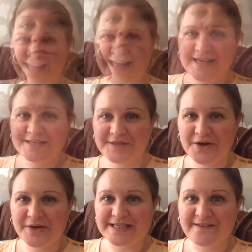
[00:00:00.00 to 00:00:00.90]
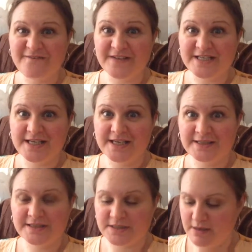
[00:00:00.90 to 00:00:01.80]
Hey, so it's officially
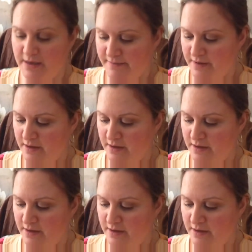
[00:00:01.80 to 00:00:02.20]
lunchtime.